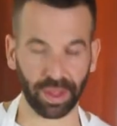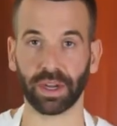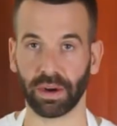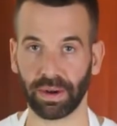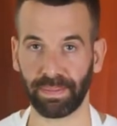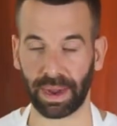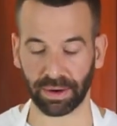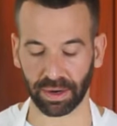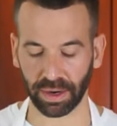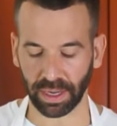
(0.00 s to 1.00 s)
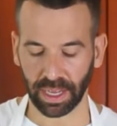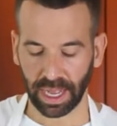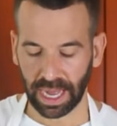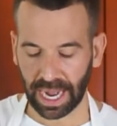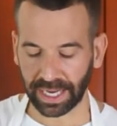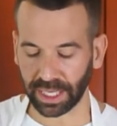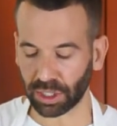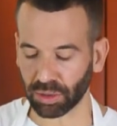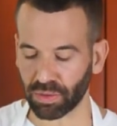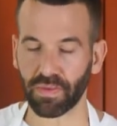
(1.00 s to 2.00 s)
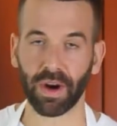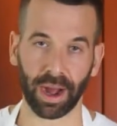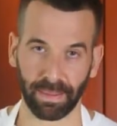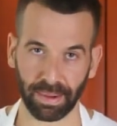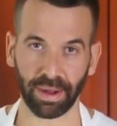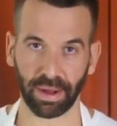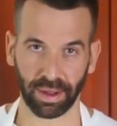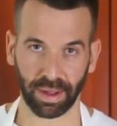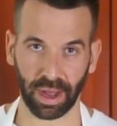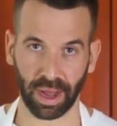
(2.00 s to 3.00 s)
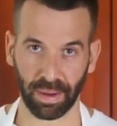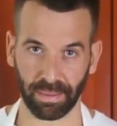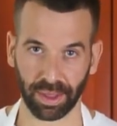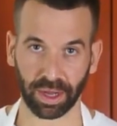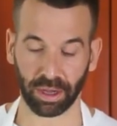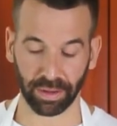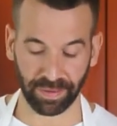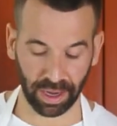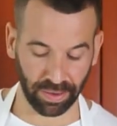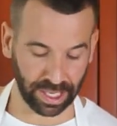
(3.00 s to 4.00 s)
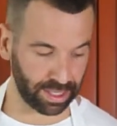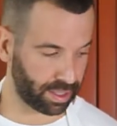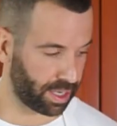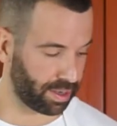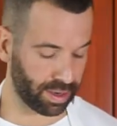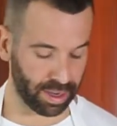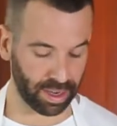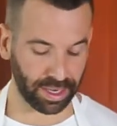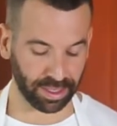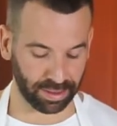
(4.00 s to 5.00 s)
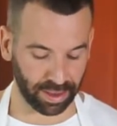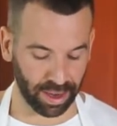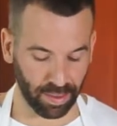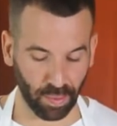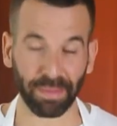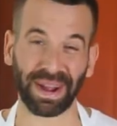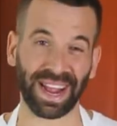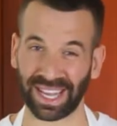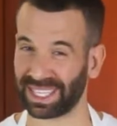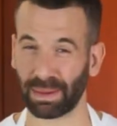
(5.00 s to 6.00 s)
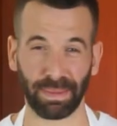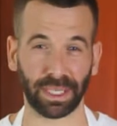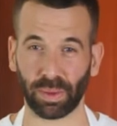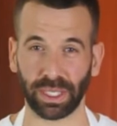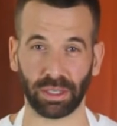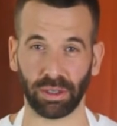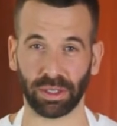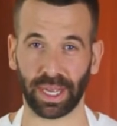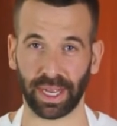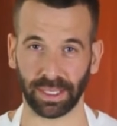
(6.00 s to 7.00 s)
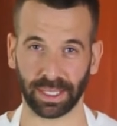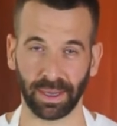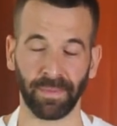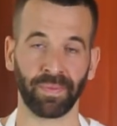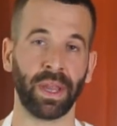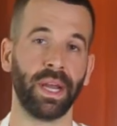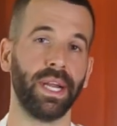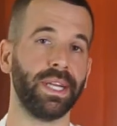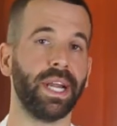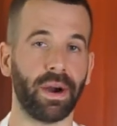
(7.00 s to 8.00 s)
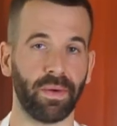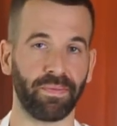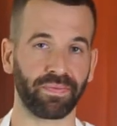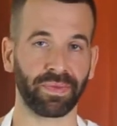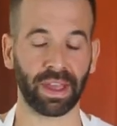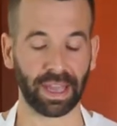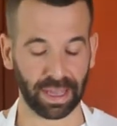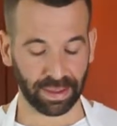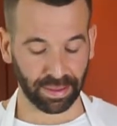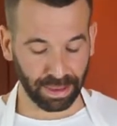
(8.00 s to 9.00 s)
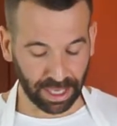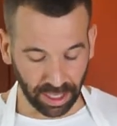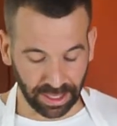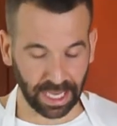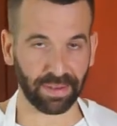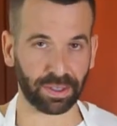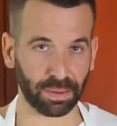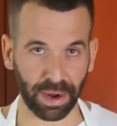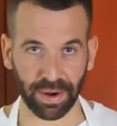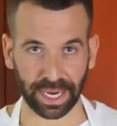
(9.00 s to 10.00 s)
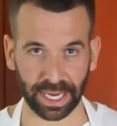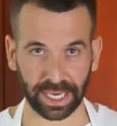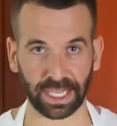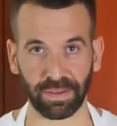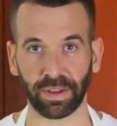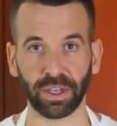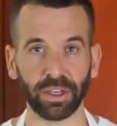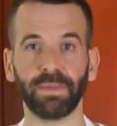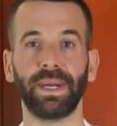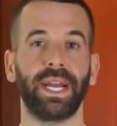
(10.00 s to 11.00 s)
the curry powder, I need to rub the cauliflower in it with my hands. The best way is to use the hands. Now, because they have turmeric in it, if I use my